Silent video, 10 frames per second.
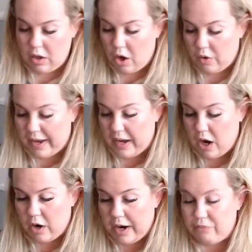Okay.
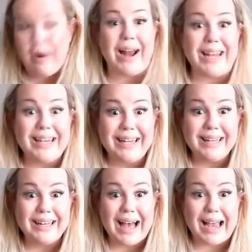All right. Ready?
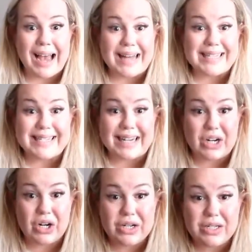I got
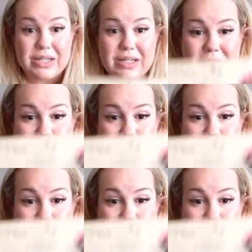stickers.